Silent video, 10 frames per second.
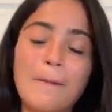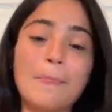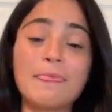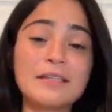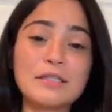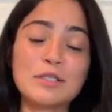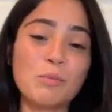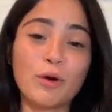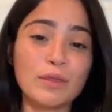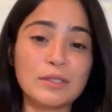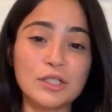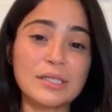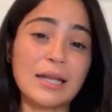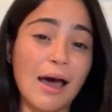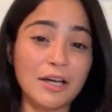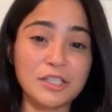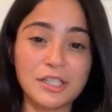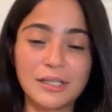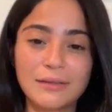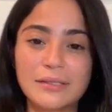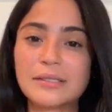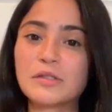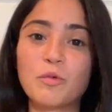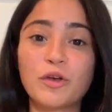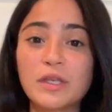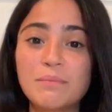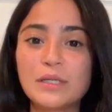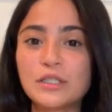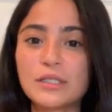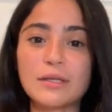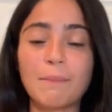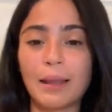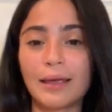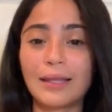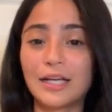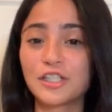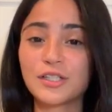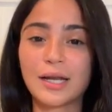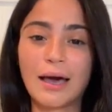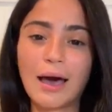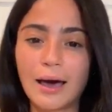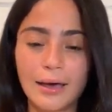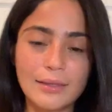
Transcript: This is more than just lashing. This is more than me just applying lashes on an eye.